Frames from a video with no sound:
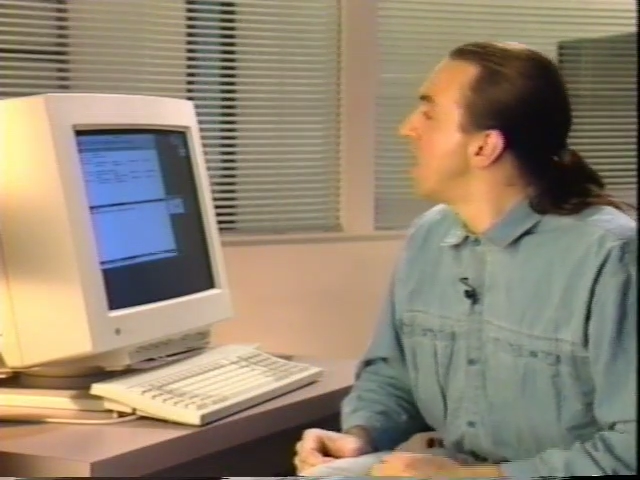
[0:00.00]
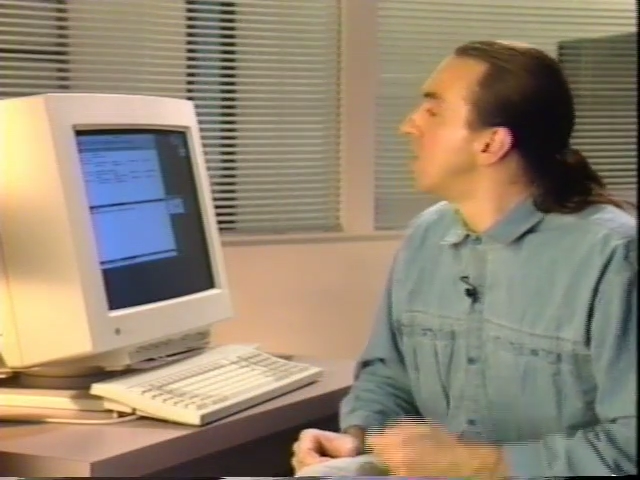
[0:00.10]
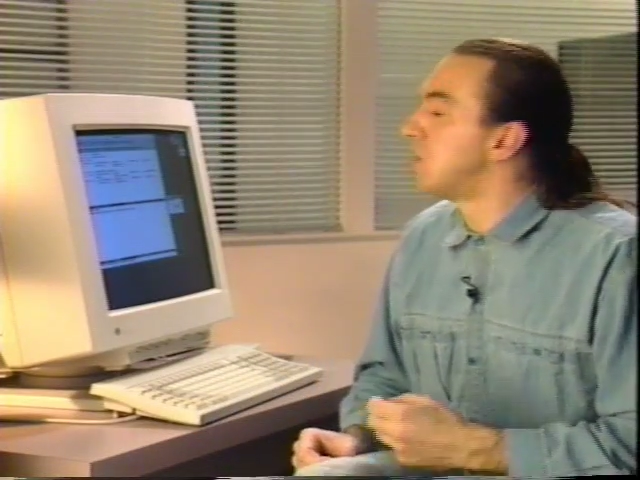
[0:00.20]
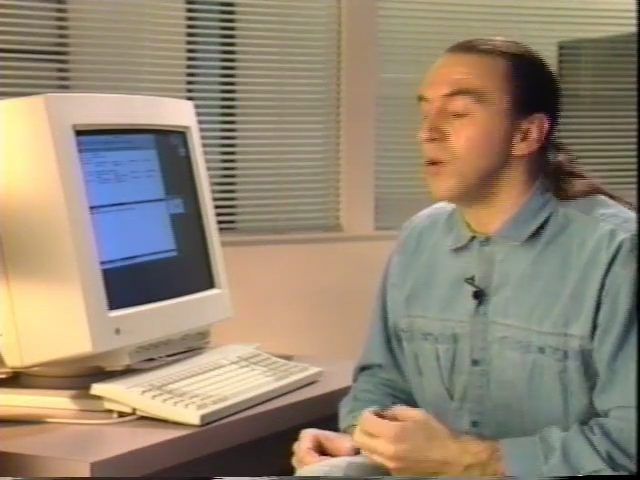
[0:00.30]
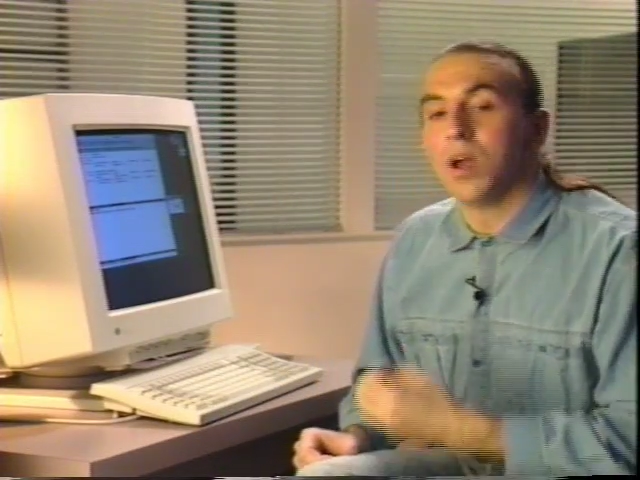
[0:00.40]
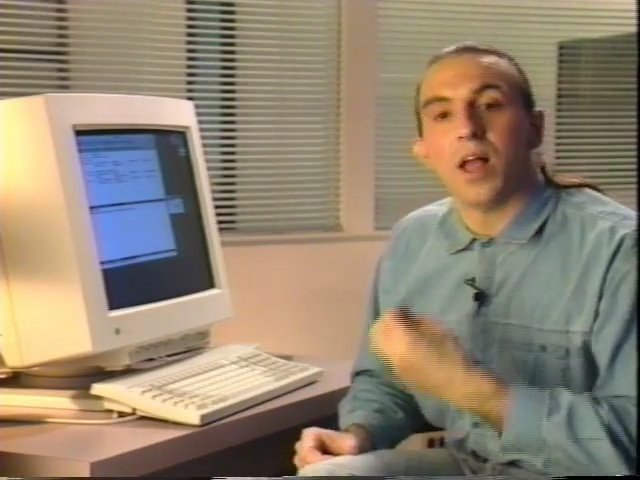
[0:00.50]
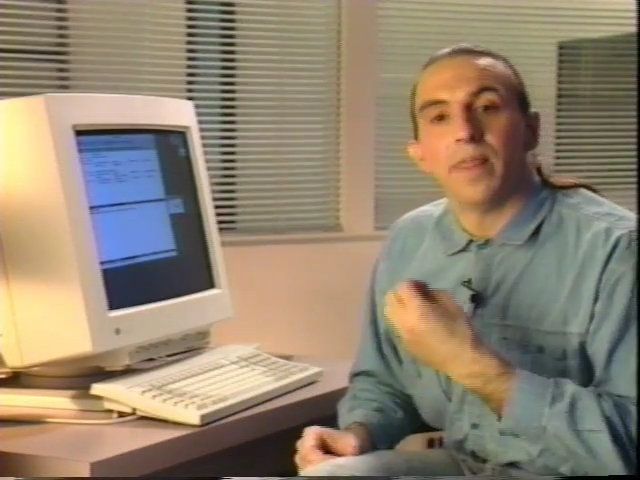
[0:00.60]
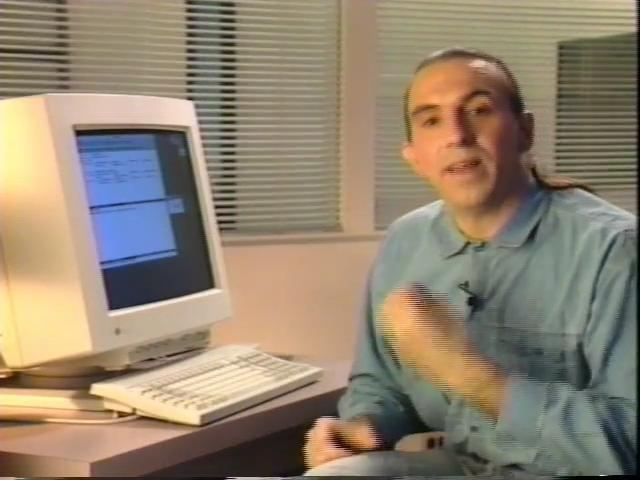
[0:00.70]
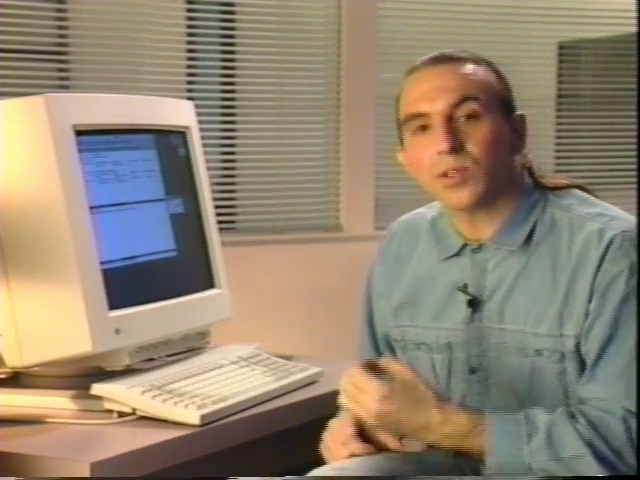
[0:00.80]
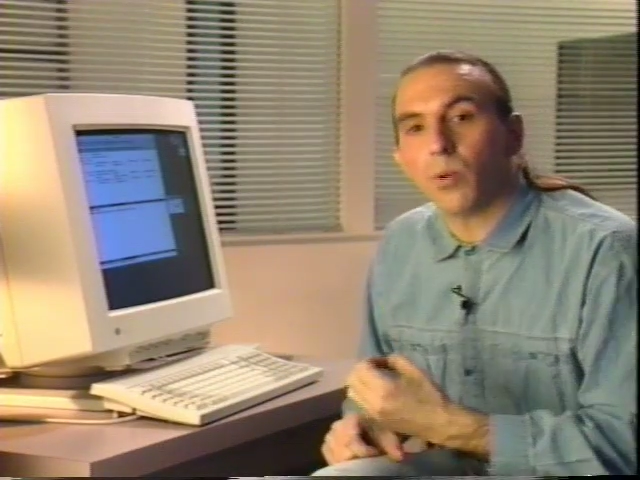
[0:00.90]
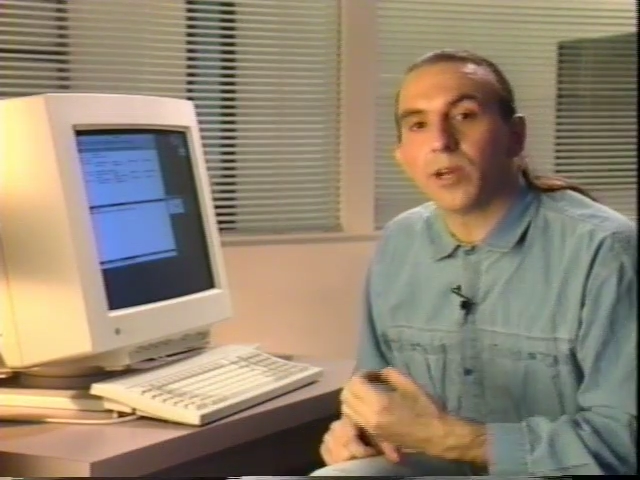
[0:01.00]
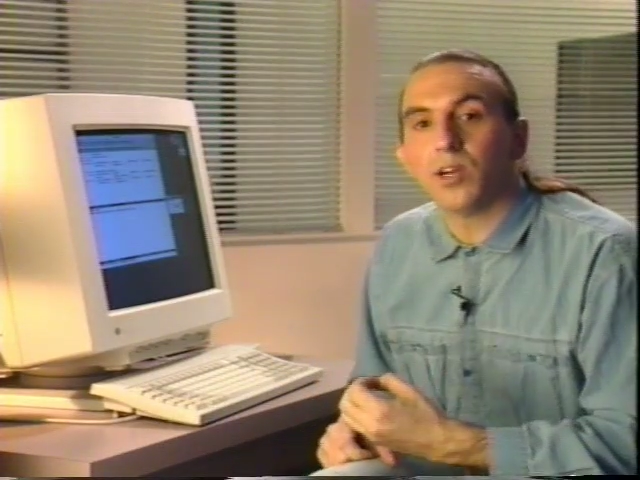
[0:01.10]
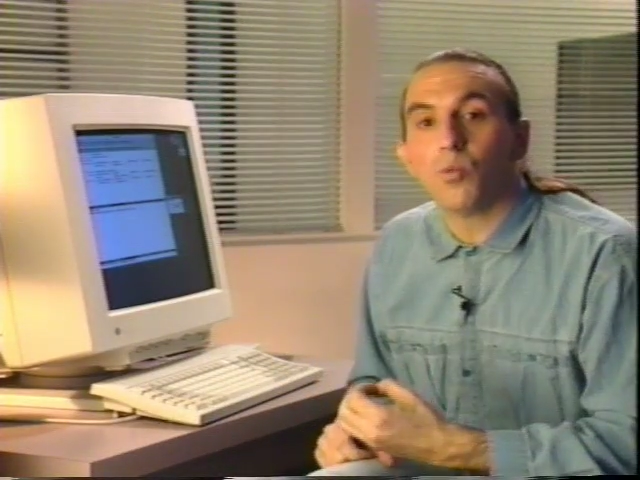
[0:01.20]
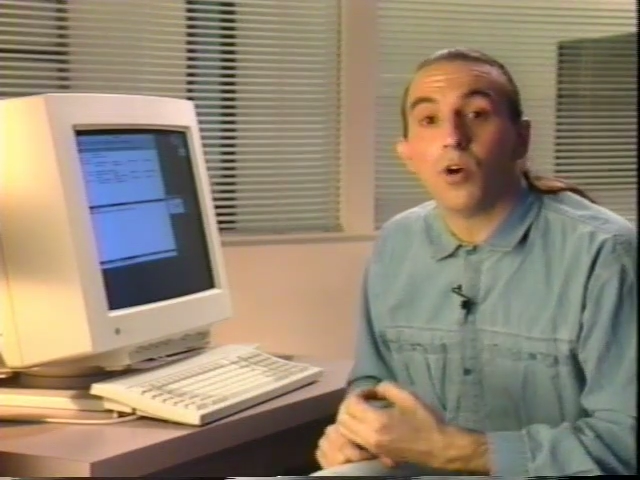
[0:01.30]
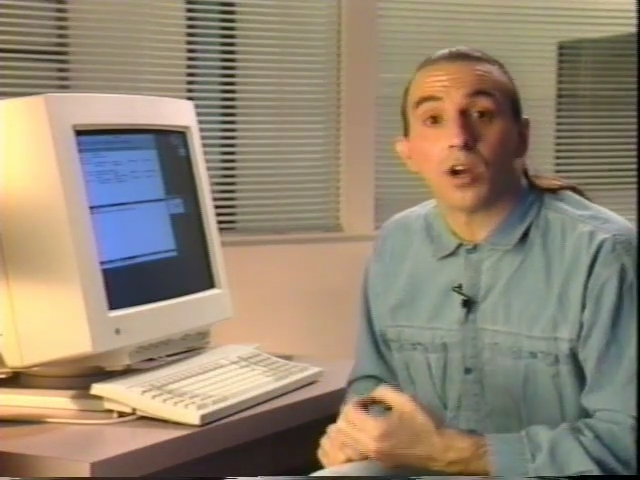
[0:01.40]
So that's what we're going to
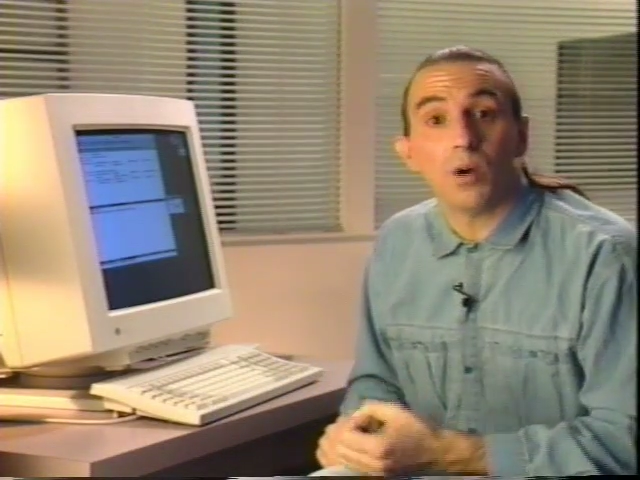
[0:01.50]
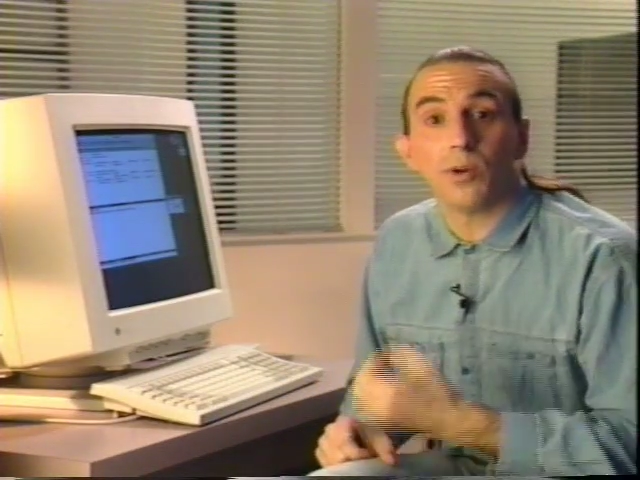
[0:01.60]
work on.